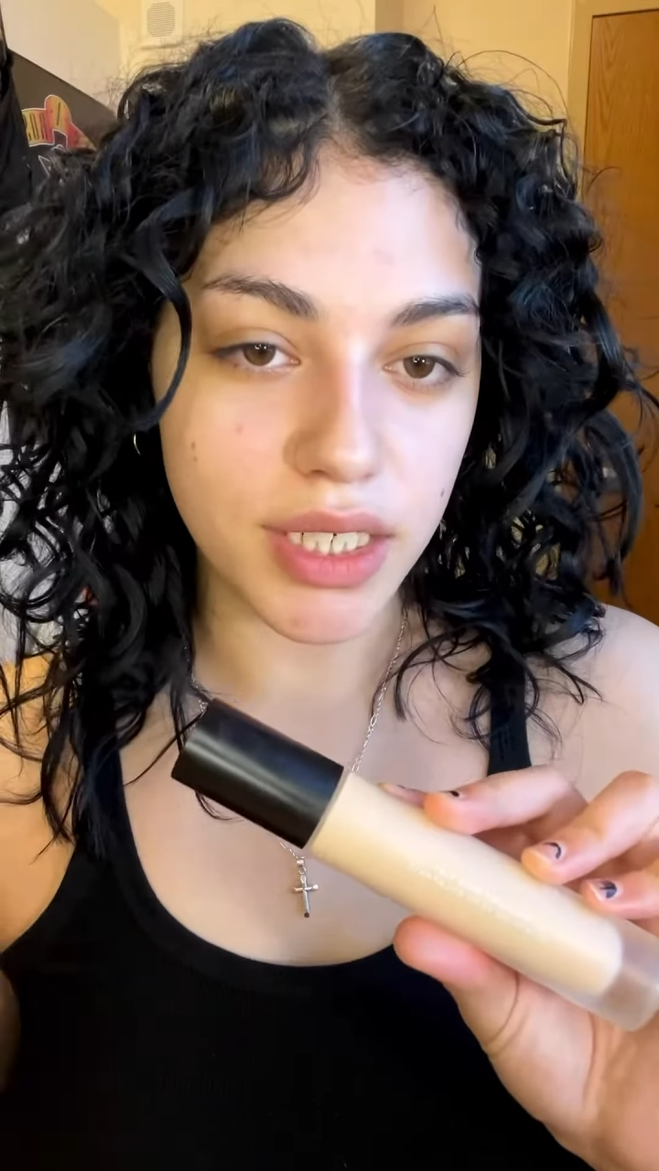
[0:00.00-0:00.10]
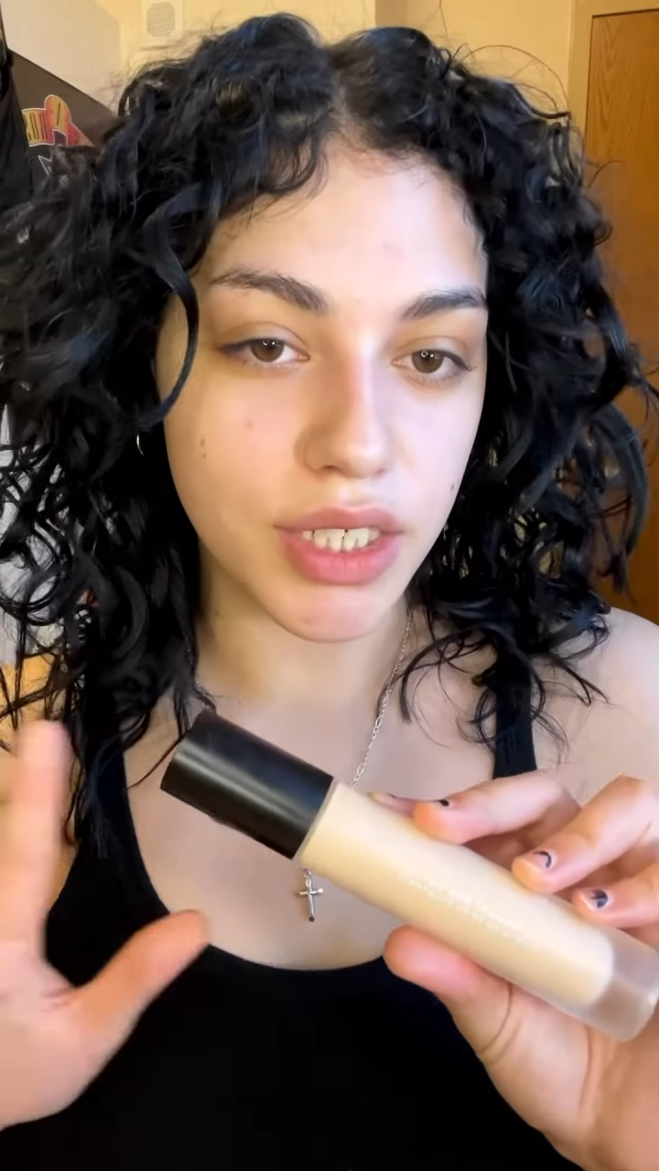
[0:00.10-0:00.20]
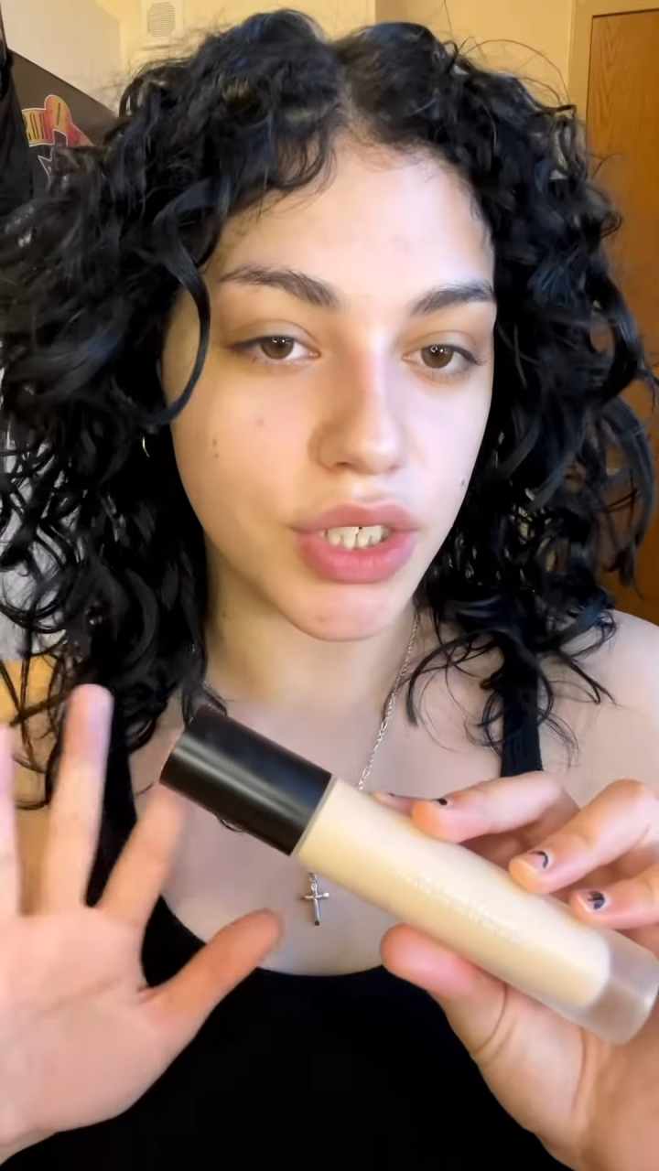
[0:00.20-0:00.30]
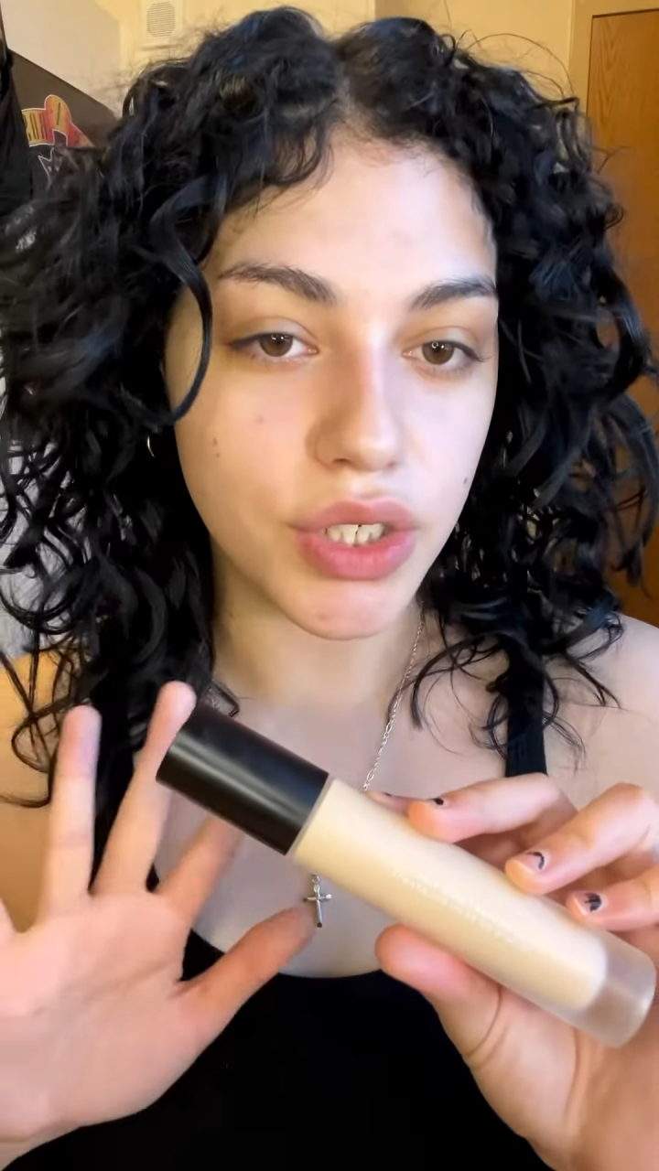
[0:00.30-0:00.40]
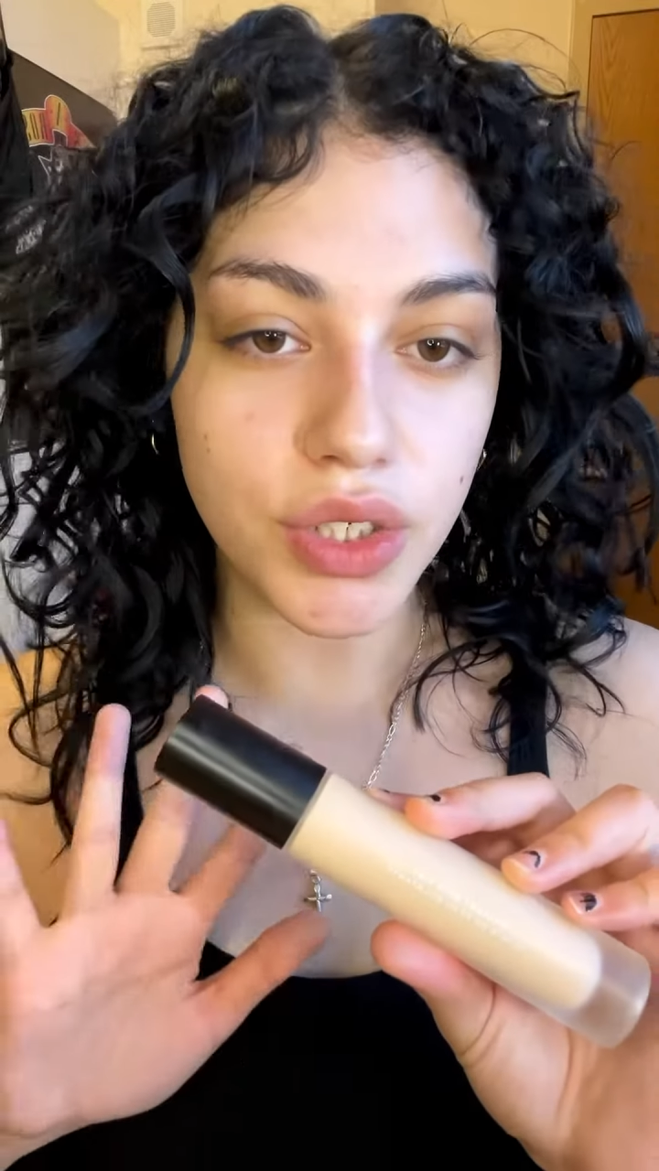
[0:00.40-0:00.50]
It
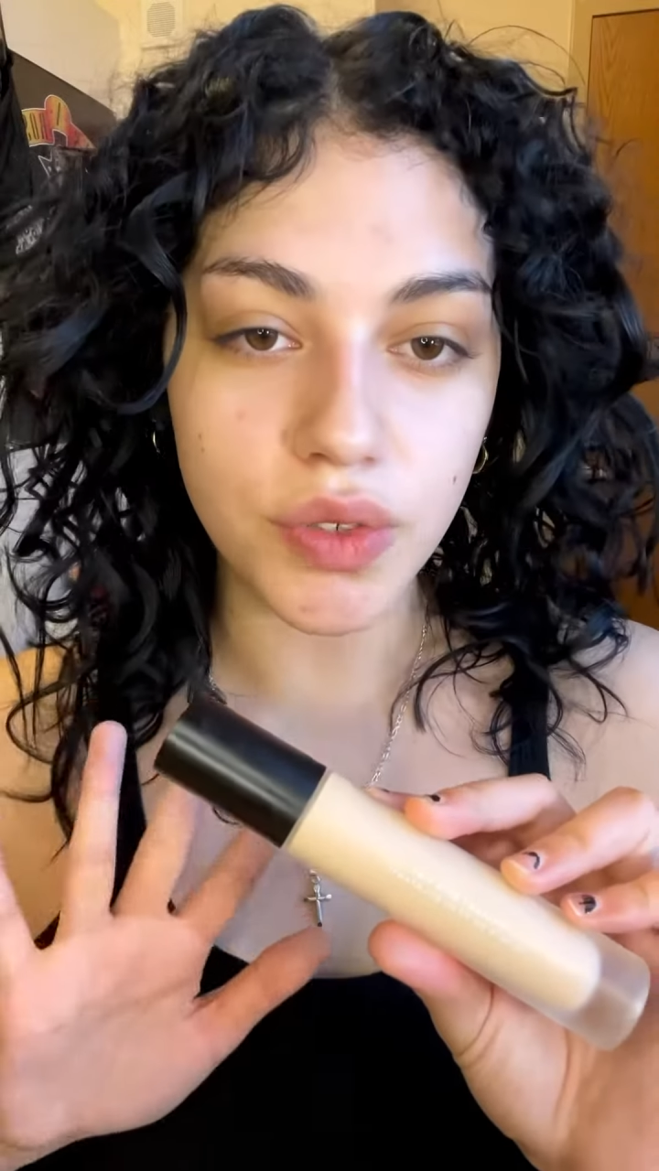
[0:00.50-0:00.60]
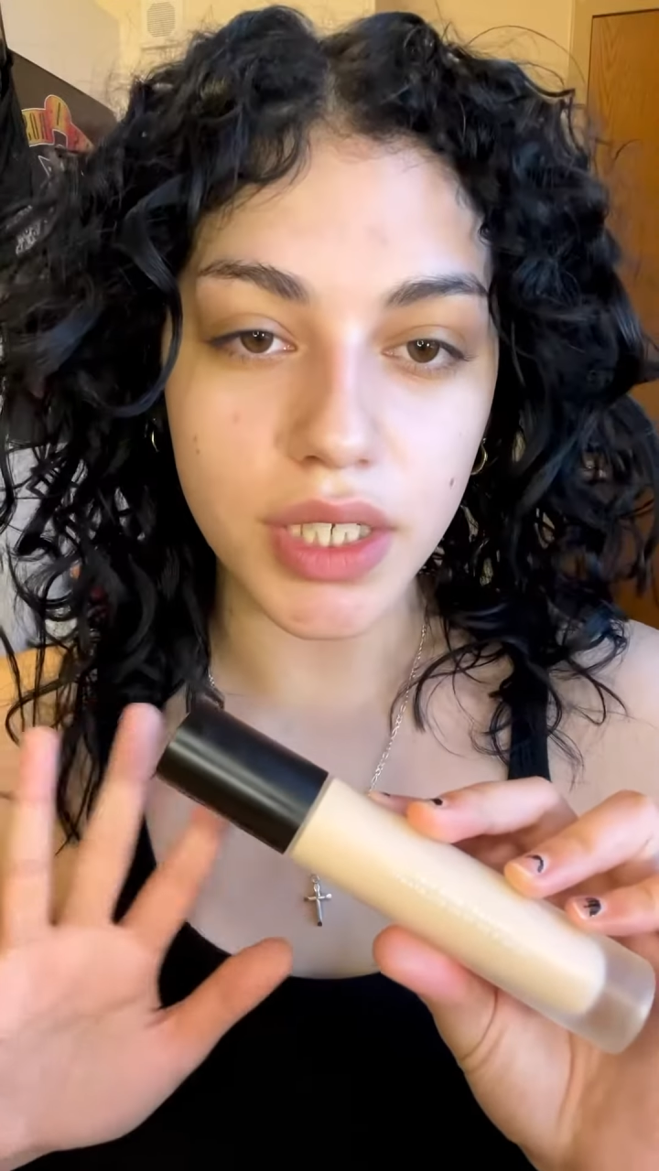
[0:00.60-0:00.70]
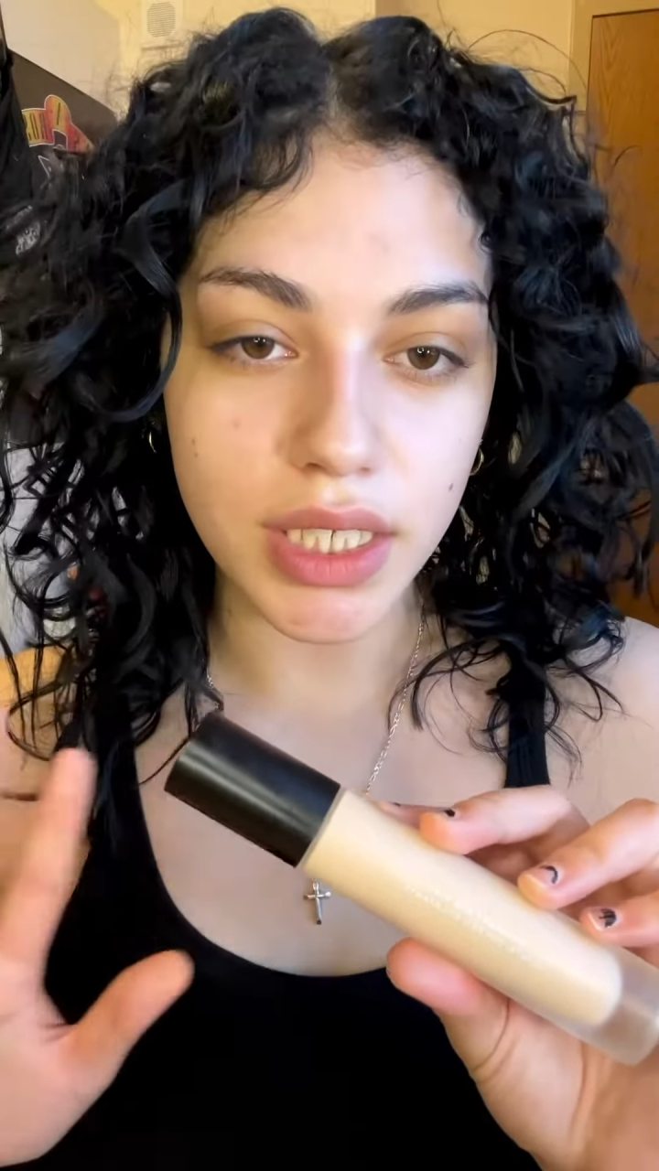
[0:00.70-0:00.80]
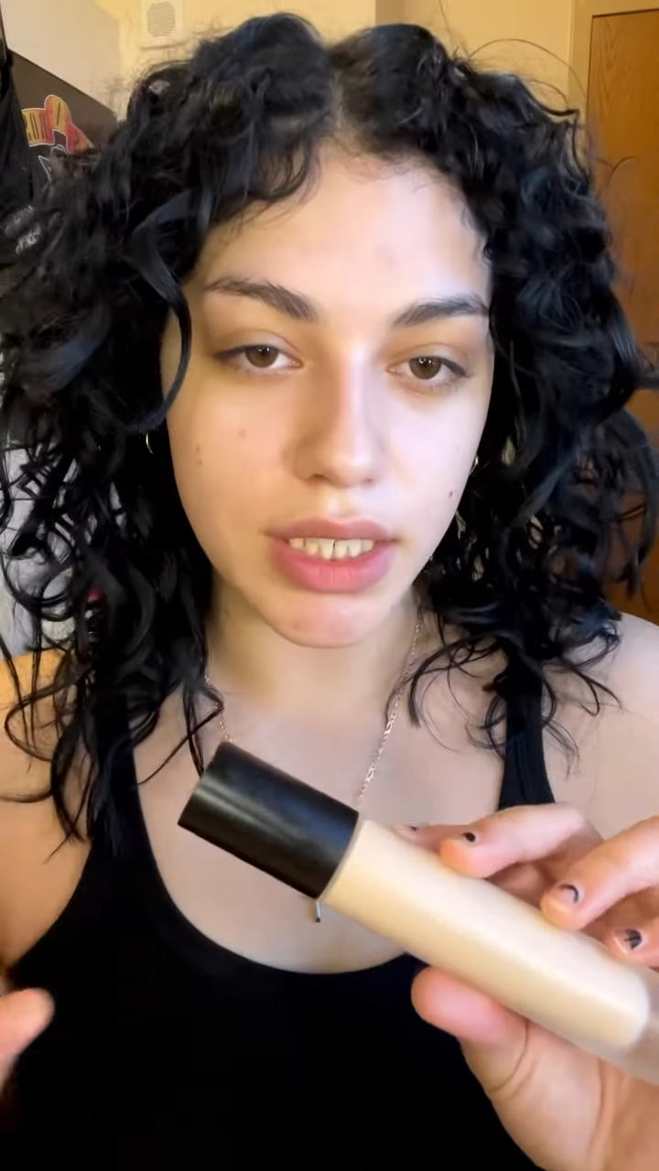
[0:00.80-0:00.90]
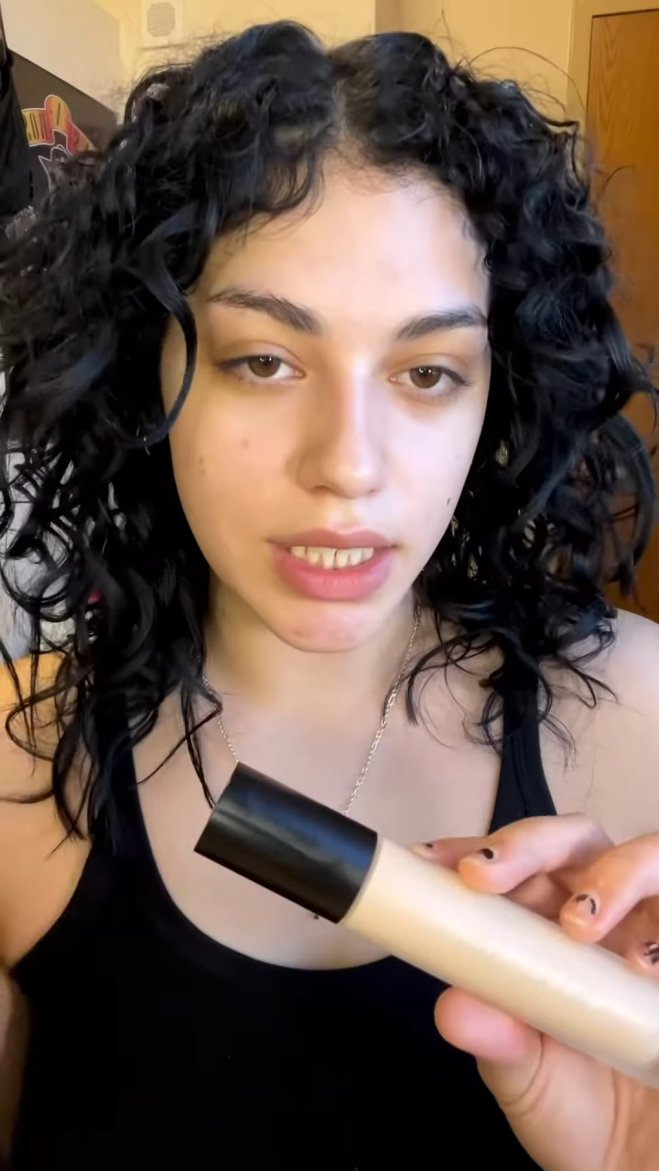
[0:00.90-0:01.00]
just looks
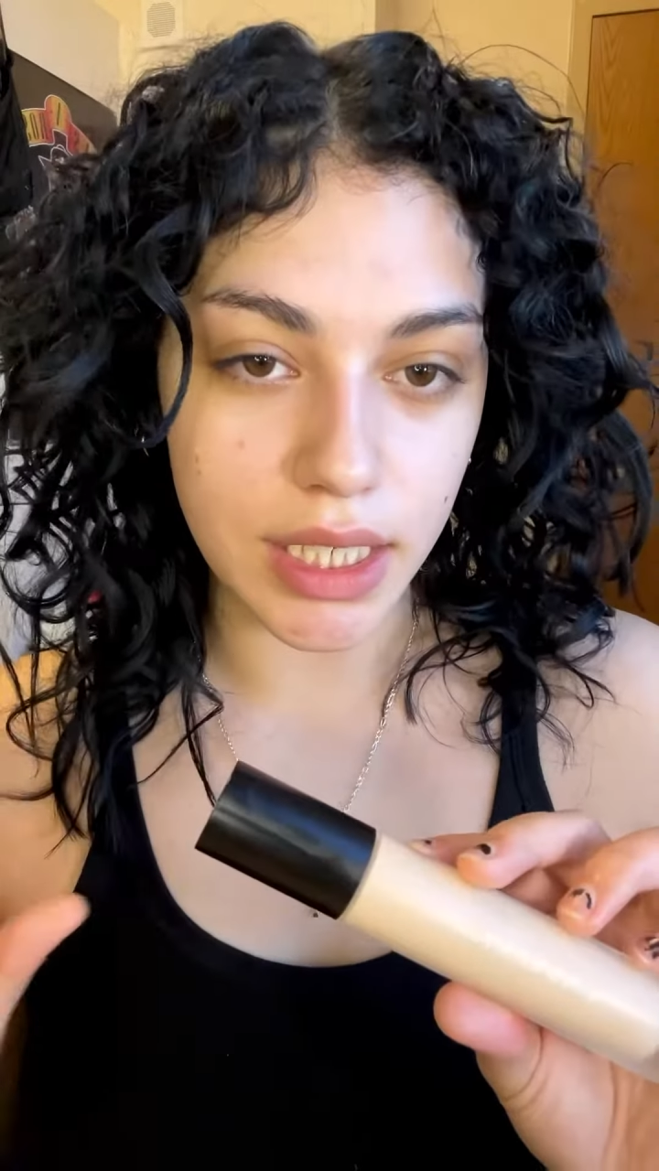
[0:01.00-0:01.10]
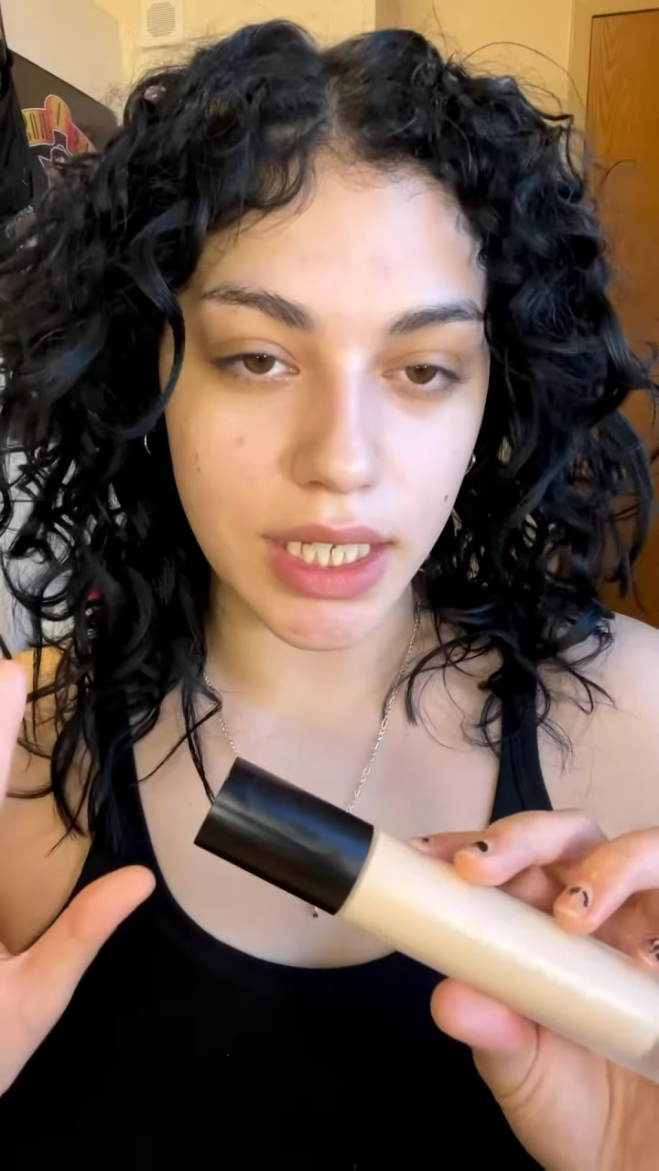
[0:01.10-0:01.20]
really sleek